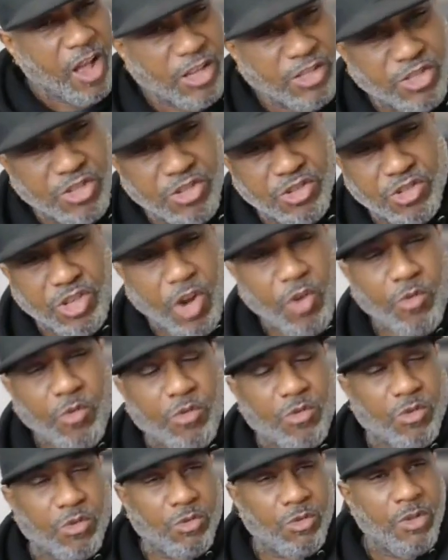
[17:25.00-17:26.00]
a
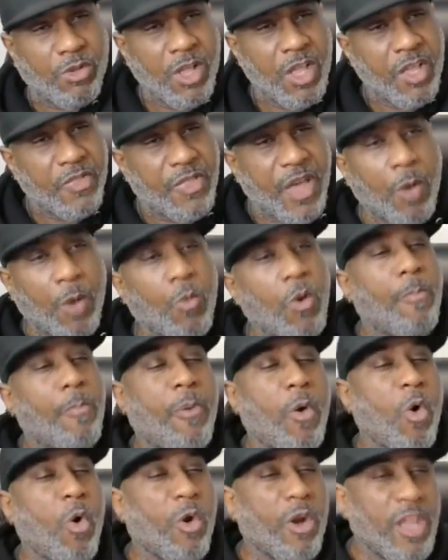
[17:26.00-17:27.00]
circle that will
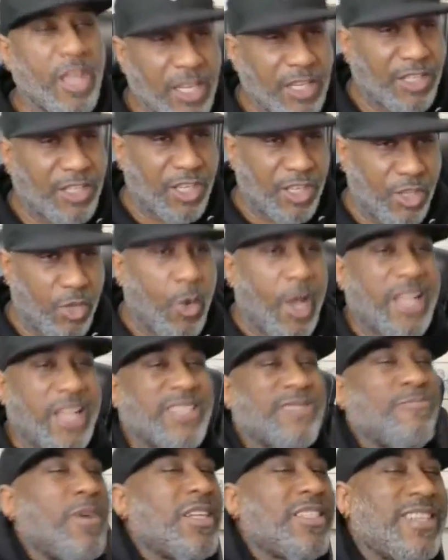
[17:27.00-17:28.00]
pour into you
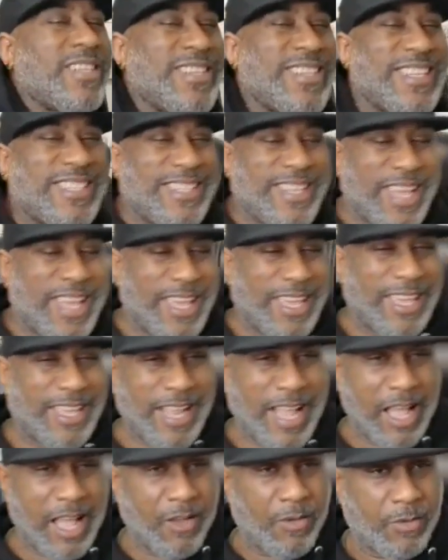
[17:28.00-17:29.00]
as much as it's taking
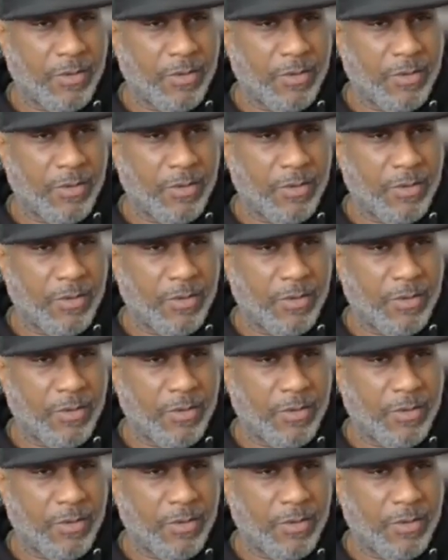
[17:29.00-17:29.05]
out.